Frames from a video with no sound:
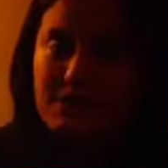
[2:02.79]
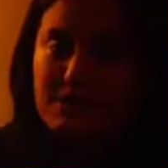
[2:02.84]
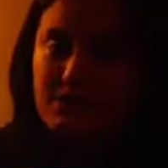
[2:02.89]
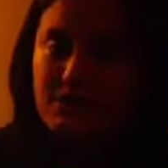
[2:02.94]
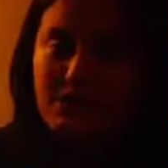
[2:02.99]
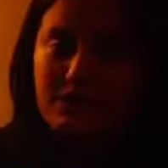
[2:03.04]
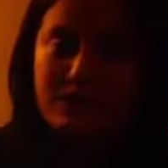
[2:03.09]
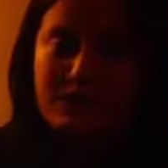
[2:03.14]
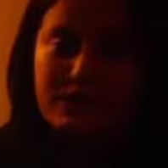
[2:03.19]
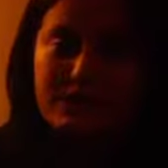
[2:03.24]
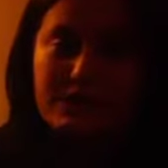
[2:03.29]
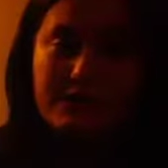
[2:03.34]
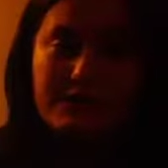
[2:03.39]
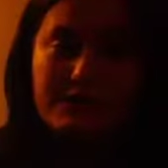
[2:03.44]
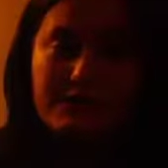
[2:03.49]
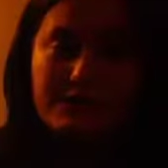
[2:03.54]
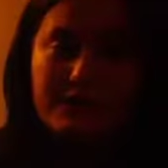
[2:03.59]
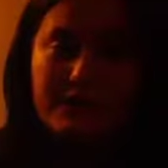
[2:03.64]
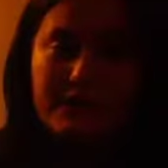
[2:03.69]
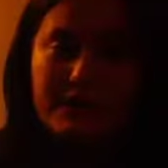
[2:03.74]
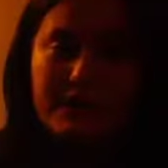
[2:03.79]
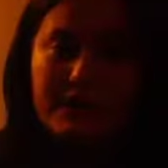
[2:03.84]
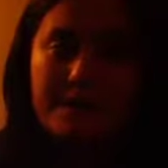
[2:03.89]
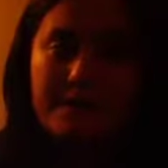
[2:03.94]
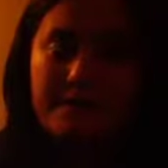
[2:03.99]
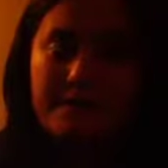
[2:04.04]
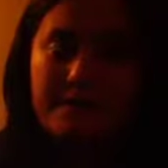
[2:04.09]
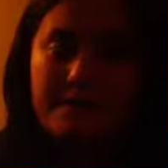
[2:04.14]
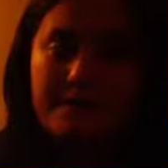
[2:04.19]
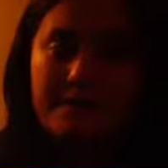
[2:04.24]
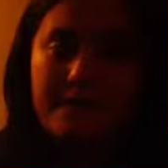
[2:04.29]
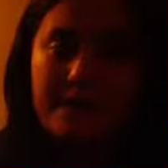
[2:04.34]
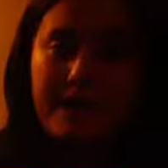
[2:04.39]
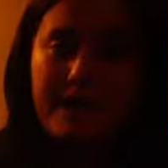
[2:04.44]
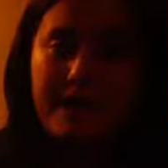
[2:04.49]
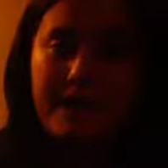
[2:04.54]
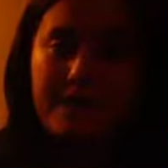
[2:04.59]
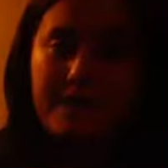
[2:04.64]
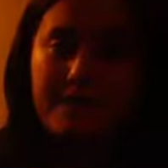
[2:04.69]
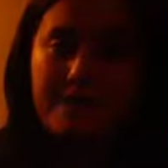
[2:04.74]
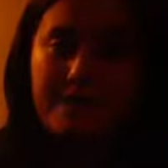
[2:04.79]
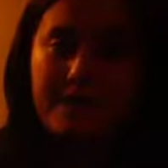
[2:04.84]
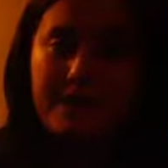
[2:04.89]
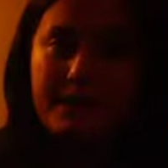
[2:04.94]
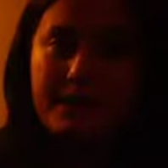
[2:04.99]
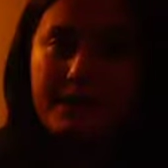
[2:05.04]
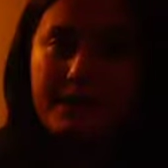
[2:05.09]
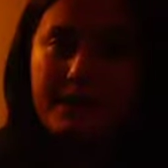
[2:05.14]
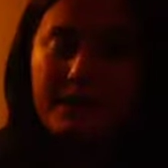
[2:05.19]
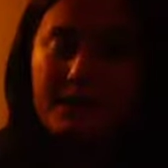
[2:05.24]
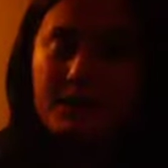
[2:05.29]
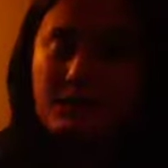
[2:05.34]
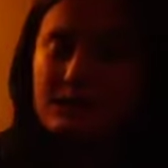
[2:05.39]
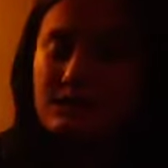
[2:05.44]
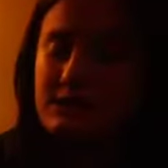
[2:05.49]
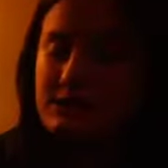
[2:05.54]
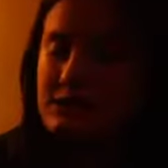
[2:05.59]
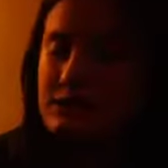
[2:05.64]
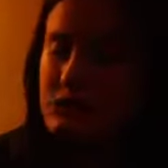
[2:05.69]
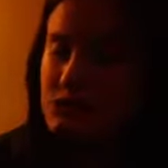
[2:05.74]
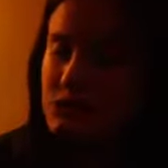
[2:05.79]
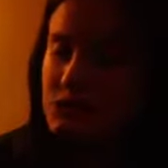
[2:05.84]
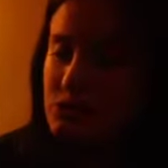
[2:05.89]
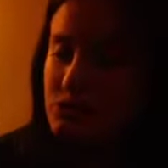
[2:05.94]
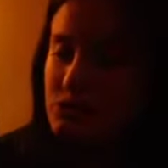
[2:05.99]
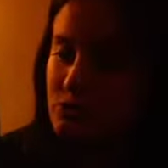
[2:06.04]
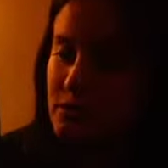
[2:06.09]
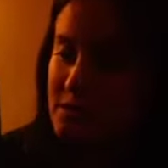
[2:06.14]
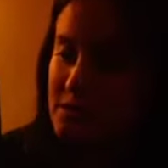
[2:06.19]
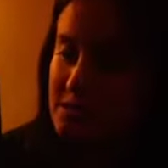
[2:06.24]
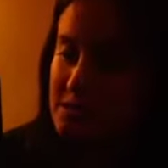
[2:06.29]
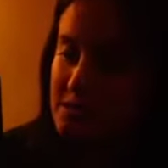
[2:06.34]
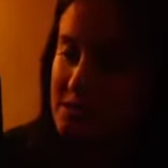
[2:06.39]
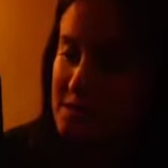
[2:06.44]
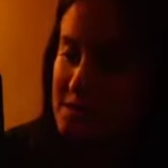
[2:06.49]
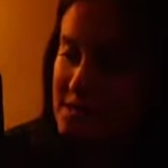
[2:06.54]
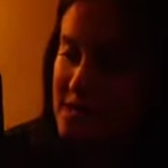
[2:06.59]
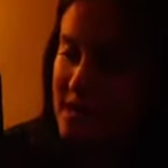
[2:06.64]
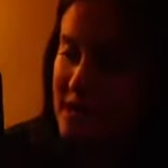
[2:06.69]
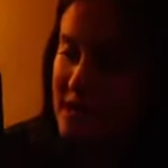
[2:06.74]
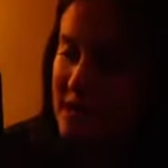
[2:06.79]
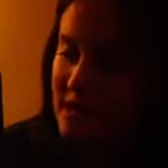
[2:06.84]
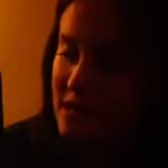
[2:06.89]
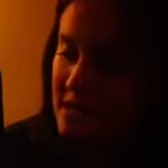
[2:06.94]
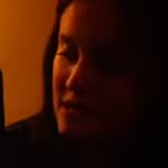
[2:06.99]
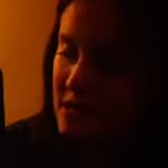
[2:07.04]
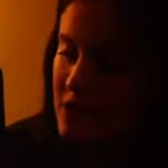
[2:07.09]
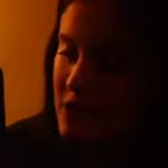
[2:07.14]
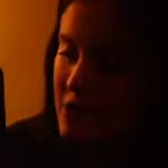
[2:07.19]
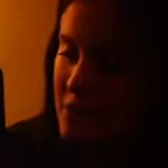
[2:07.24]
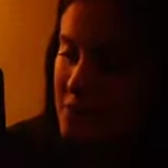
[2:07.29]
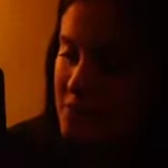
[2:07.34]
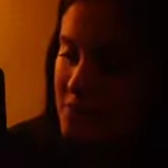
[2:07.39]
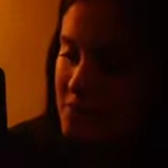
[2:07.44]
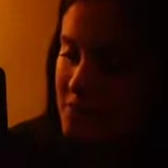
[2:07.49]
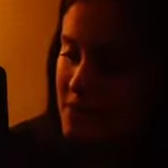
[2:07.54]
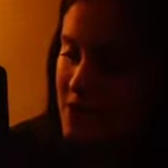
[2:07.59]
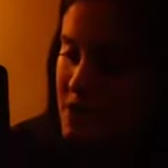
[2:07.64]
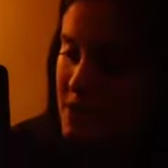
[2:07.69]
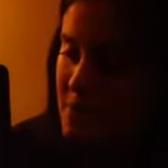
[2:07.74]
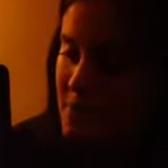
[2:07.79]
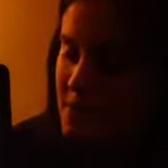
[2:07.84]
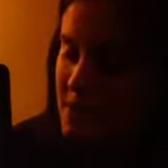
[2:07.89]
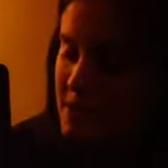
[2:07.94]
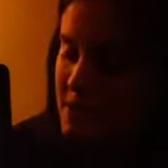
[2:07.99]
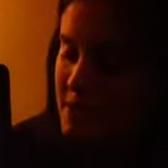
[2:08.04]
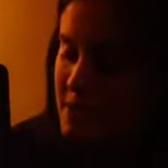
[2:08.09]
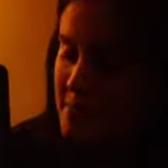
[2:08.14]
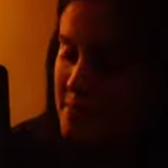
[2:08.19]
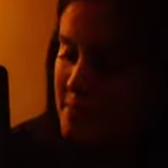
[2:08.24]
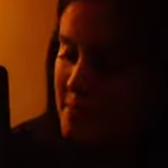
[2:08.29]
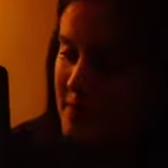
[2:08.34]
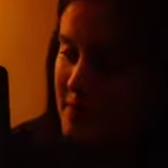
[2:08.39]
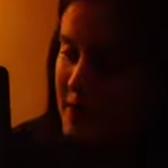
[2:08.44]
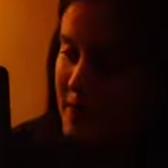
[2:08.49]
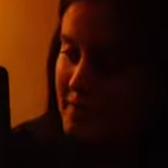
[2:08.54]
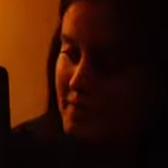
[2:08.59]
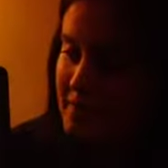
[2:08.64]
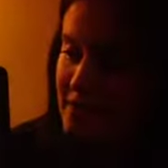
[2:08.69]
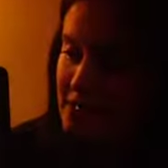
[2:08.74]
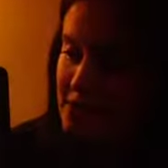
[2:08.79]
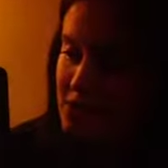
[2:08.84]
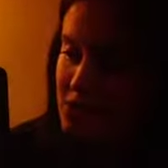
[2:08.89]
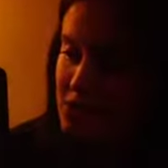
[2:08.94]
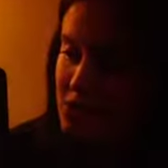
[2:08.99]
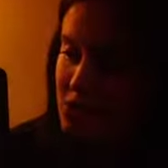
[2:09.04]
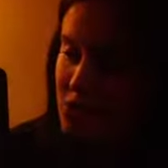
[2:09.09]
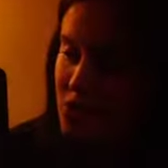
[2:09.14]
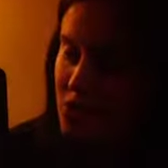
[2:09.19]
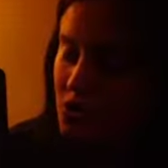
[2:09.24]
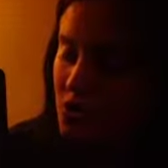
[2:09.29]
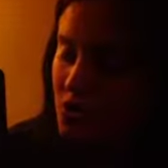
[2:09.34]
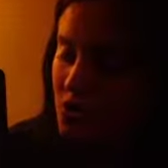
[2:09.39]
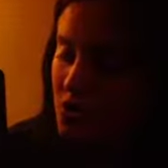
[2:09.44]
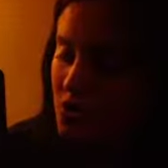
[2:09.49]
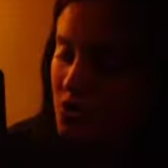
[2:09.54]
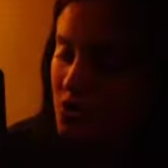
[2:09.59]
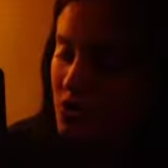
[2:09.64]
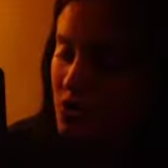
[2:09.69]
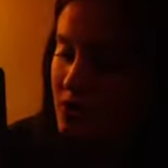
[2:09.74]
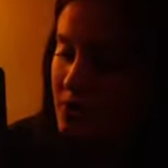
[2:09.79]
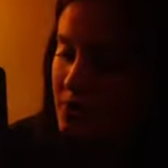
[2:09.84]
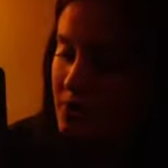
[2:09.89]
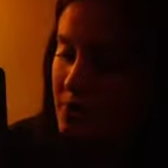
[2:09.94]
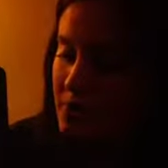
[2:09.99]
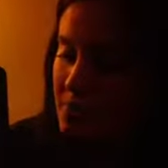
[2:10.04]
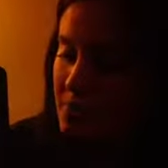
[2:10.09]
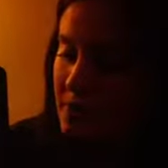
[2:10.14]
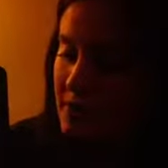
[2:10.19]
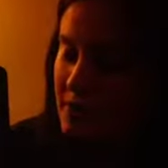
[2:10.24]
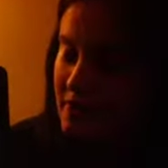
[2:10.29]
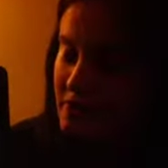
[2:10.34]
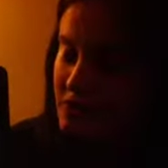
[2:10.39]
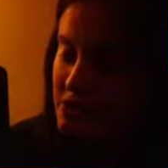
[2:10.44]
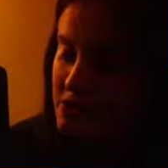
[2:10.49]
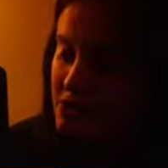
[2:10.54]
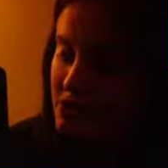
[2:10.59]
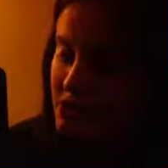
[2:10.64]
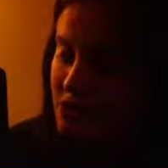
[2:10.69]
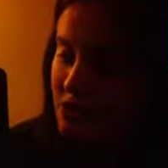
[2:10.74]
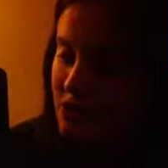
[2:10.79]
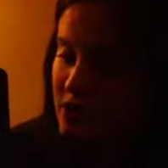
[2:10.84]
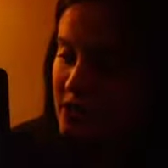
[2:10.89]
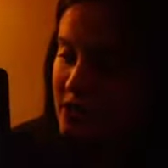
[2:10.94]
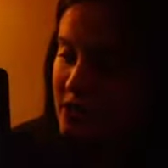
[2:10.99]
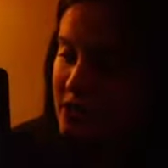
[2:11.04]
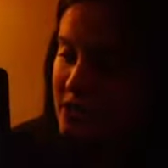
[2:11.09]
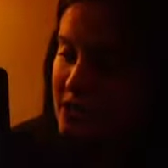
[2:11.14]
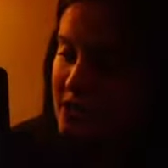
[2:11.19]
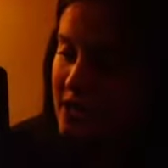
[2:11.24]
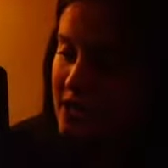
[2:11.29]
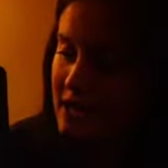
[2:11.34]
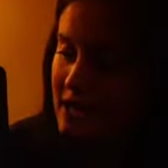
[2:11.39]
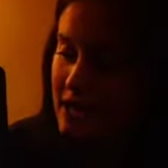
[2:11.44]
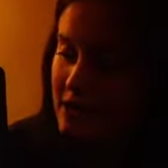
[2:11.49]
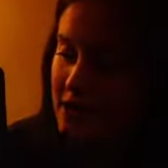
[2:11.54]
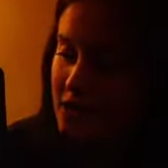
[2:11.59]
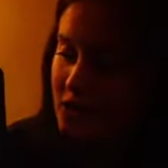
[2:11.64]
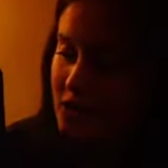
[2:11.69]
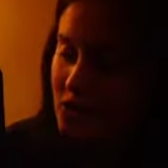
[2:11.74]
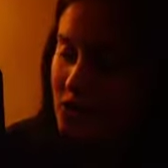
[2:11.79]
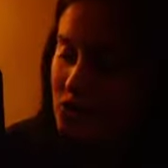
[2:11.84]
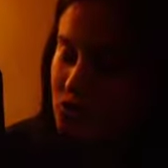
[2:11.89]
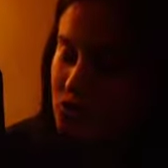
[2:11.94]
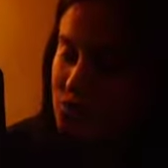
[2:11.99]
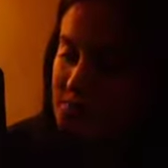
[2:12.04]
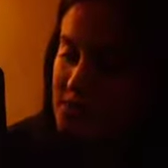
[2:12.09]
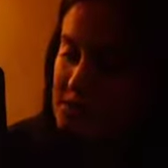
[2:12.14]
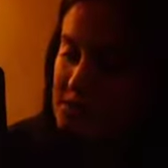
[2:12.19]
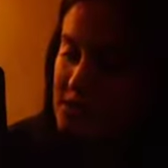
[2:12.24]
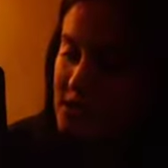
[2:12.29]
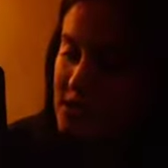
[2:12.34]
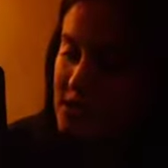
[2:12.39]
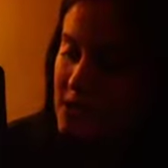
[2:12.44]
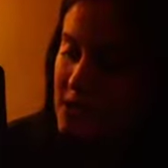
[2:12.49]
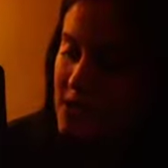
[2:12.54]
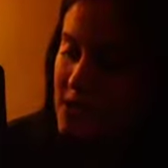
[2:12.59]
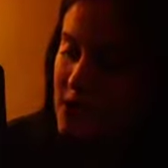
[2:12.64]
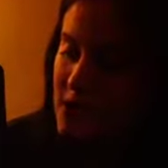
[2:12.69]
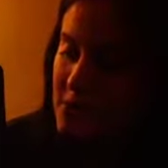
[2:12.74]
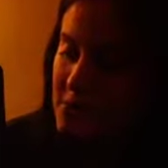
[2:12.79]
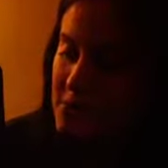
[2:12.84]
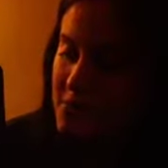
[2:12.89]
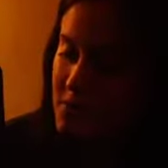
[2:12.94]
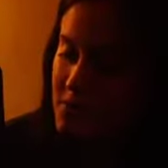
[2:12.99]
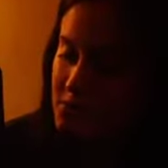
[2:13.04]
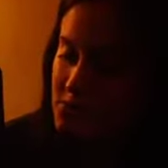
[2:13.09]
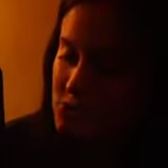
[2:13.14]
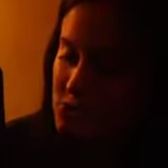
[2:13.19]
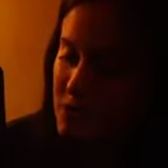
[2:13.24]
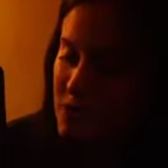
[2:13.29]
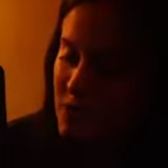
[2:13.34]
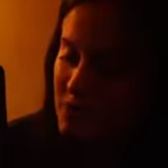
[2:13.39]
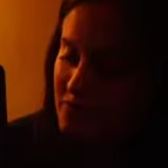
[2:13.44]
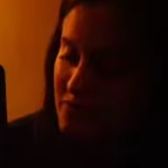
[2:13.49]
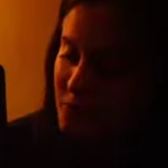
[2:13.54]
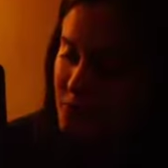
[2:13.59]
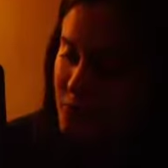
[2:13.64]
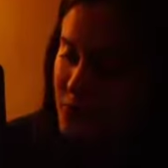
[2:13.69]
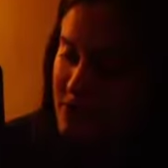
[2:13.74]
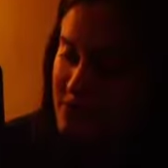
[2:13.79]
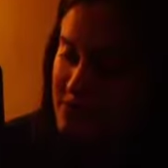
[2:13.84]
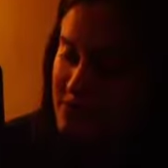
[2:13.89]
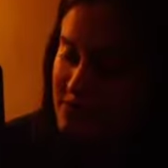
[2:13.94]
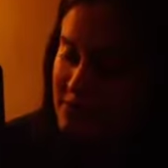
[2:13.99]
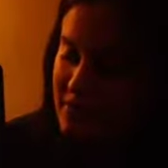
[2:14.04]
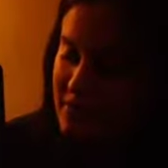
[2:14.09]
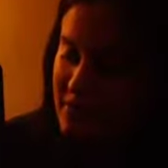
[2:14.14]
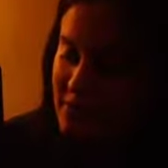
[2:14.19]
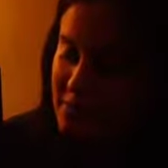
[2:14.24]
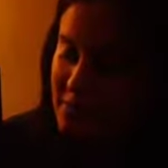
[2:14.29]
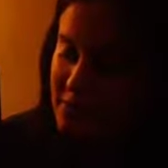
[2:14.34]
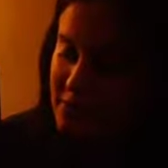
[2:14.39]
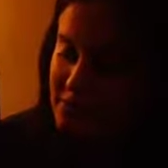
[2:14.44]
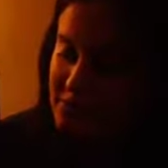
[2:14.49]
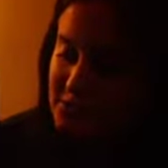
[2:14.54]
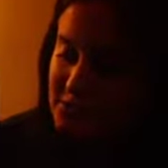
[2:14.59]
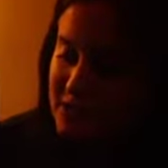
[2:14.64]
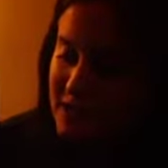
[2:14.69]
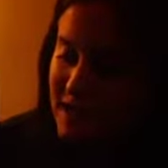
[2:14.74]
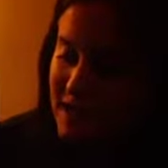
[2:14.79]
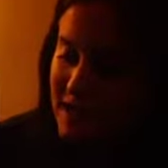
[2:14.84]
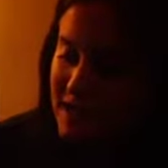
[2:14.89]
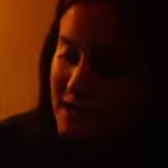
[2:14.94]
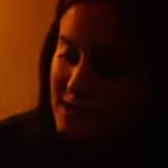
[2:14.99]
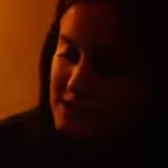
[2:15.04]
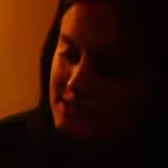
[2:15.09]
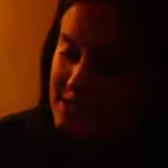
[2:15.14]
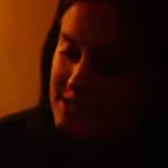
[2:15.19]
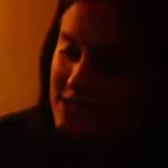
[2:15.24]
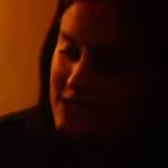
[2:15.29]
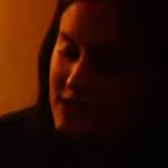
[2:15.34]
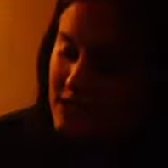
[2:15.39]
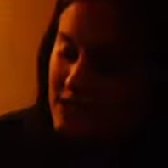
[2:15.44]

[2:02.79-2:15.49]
students may be students that come from an impoverished or chaotic homes, those who have marked developmental delays,